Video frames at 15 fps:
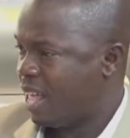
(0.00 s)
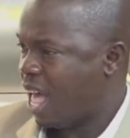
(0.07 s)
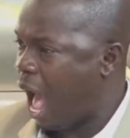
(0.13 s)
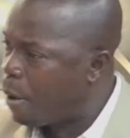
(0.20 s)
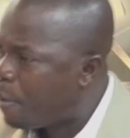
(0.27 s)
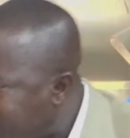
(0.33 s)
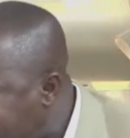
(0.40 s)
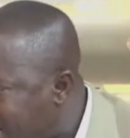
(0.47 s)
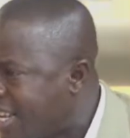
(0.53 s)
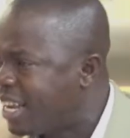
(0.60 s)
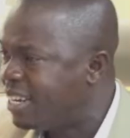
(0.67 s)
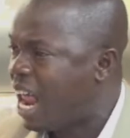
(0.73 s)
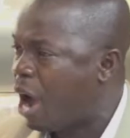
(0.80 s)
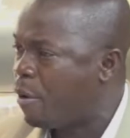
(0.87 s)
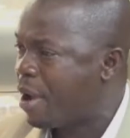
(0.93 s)
Are we
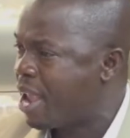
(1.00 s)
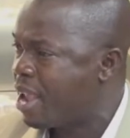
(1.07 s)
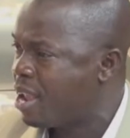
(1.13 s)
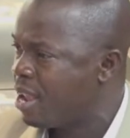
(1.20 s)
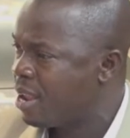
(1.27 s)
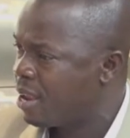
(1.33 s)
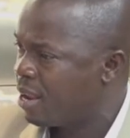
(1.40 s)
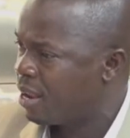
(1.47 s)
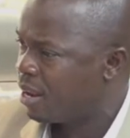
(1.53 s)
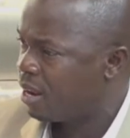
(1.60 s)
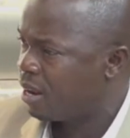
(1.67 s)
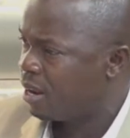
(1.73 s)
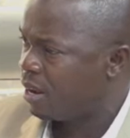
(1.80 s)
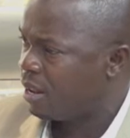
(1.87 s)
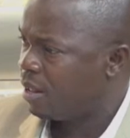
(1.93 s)
thinking that way?
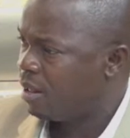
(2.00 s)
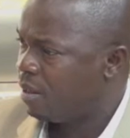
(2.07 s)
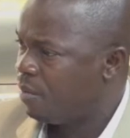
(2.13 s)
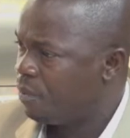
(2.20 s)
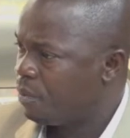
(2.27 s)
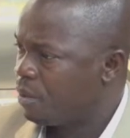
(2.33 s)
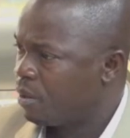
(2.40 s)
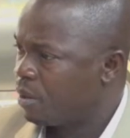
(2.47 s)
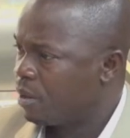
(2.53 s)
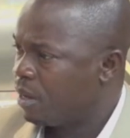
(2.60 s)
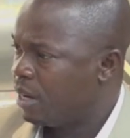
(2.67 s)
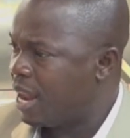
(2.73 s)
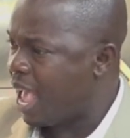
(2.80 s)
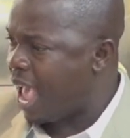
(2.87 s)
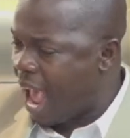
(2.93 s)

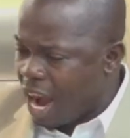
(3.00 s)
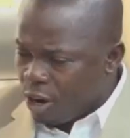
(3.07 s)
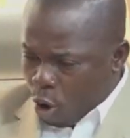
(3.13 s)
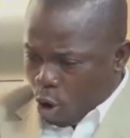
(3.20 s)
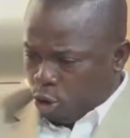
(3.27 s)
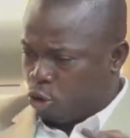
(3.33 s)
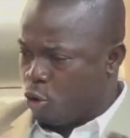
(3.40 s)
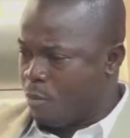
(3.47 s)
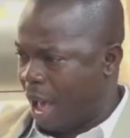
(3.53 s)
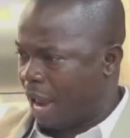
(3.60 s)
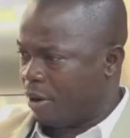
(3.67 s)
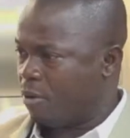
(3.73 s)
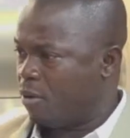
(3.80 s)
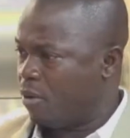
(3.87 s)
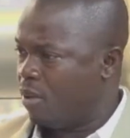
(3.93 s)
The end consumer,
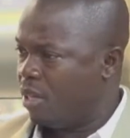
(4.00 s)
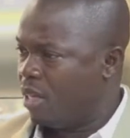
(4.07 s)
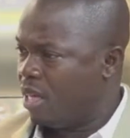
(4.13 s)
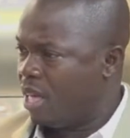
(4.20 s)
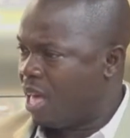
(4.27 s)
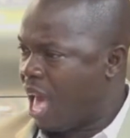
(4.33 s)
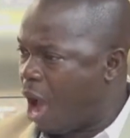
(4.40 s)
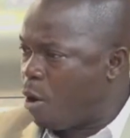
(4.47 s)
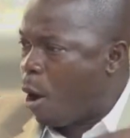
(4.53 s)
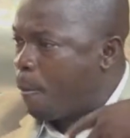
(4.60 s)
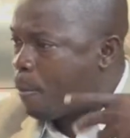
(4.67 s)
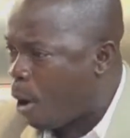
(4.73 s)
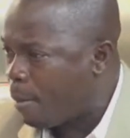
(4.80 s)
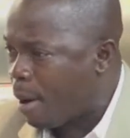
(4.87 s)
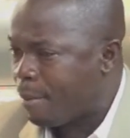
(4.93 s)
no, our
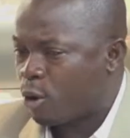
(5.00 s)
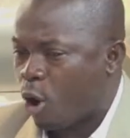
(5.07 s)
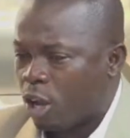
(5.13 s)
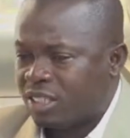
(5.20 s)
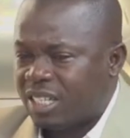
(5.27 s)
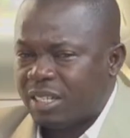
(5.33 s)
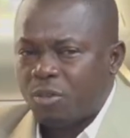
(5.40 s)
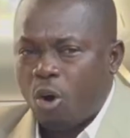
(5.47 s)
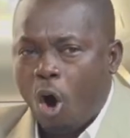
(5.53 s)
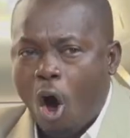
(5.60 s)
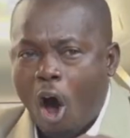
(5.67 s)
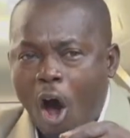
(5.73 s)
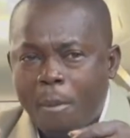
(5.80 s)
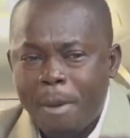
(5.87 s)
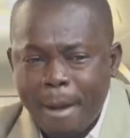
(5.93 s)
problem because
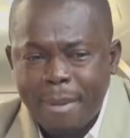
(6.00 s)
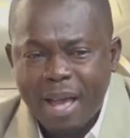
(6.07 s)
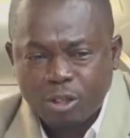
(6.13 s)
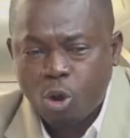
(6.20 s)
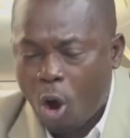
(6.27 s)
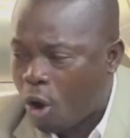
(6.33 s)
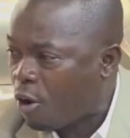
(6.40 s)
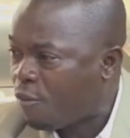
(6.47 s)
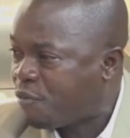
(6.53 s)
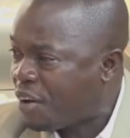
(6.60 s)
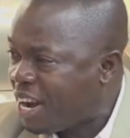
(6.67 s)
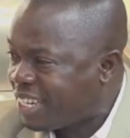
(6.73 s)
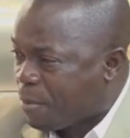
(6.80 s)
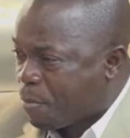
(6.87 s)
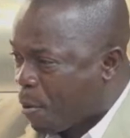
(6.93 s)
all my better on a
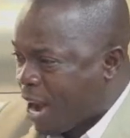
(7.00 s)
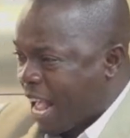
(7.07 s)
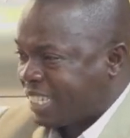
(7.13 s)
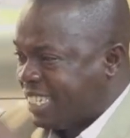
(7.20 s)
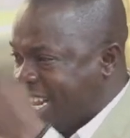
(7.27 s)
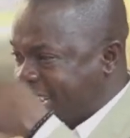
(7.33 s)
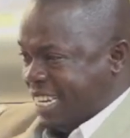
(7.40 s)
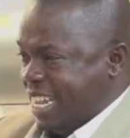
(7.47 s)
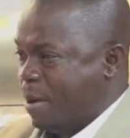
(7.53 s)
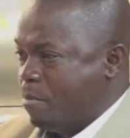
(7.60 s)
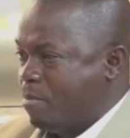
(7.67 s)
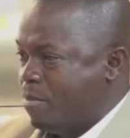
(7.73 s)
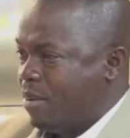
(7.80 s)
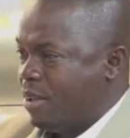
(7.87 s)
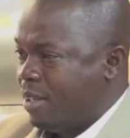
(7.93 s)
finishing product in him.
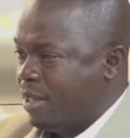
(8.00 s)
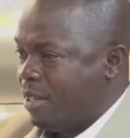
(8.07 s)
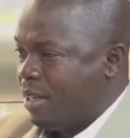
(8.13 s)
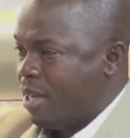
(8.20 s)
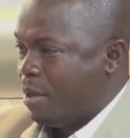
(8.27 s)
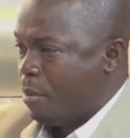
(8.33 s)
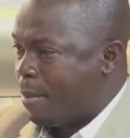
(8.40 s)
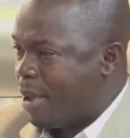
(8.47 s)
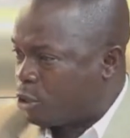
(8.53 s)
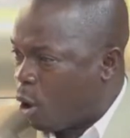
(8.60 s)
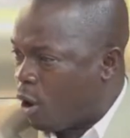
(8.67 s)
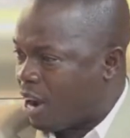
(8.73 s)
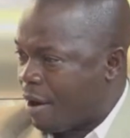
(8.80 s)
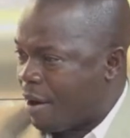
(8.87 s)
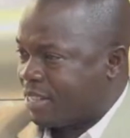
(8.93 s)
Met
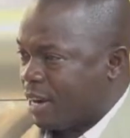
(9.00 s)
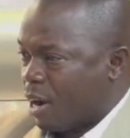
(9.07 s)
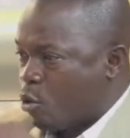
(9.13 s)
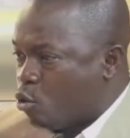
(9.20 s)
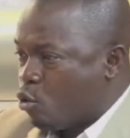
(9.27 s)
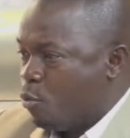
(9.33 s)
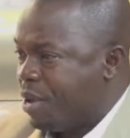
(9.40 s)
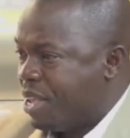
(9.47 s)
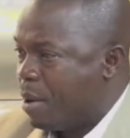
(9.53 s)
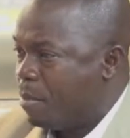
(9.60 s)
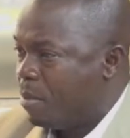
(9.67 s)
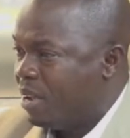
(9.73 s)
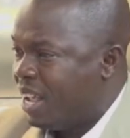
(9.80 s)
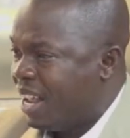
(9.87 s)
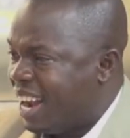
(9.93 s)
on direct to the Kogumi
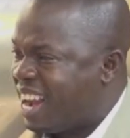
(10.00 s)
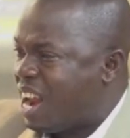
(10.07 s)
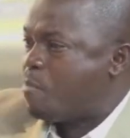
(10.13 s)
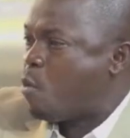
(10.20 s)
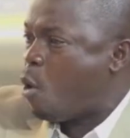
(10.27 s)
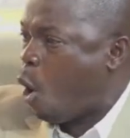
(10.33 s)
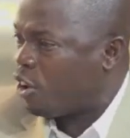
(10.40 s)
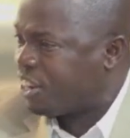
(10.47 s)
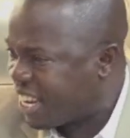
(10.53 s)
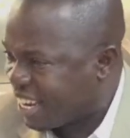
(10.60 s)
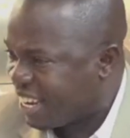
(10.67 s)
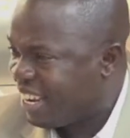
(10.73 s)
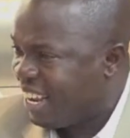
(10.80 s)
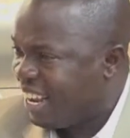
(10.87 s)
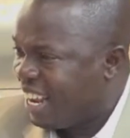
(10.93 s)
him. Then
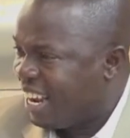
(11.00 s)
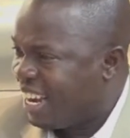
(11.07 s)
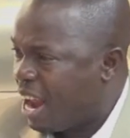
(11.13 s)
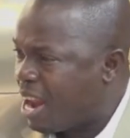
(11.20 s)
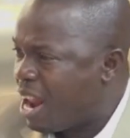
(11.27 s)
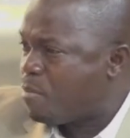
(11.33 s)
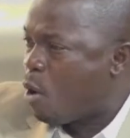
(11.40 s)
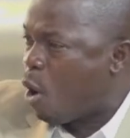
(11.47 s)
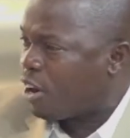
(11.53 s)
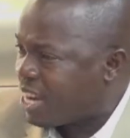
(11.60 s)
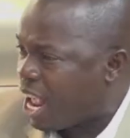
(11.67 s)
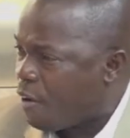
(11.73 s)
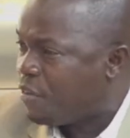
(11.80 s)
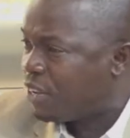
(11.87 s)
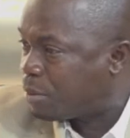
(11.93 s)
the board,
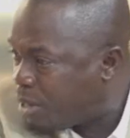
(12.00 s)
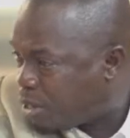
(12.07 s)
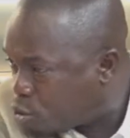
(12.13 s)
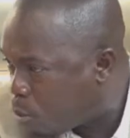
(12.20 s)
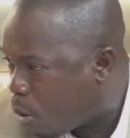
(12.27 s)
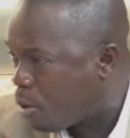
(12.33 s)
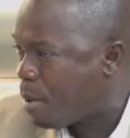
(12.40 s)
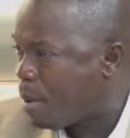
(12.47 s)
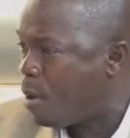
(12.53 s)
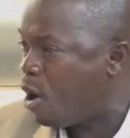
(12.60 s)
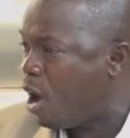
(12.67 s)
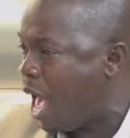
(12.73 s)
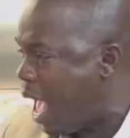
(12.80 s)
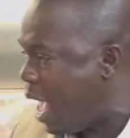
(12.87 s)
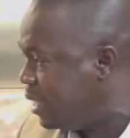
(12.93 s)
the office me is one
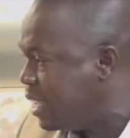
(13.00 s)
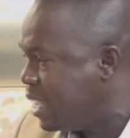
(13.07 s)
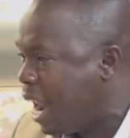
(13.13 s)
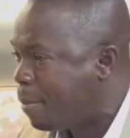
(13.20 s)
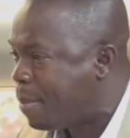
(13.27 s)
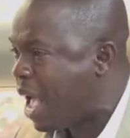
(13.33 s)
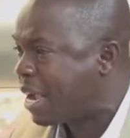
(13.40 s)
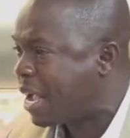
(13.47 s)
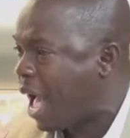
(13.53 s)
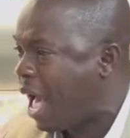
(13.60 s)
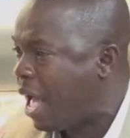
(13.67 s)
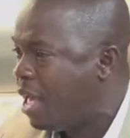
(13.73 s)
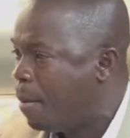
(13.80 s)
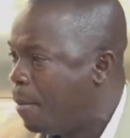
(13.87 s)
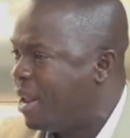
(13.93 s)
about ye La Bianca.
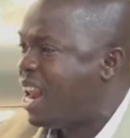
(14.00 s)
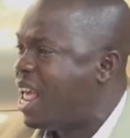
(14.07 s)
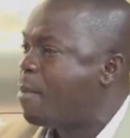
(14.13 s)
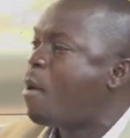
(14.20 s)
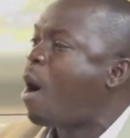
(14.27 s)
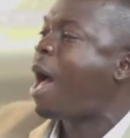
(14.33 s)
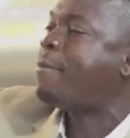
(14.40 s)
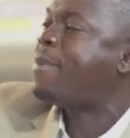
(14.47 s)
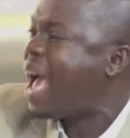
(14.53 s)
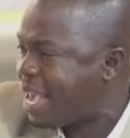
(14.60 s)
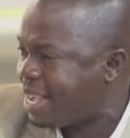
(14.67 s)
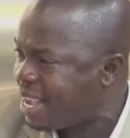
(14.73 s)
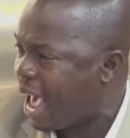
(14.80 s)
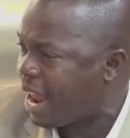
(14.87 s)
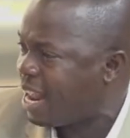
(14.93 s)
But they
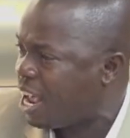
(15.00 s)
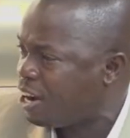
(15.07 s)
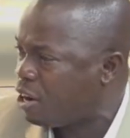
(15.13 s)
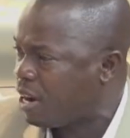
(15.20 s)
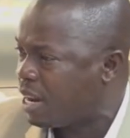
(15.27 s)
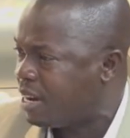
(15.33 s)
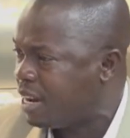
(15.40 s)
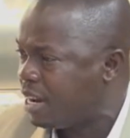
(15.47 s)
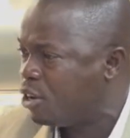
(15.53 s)
buy at the end of the day.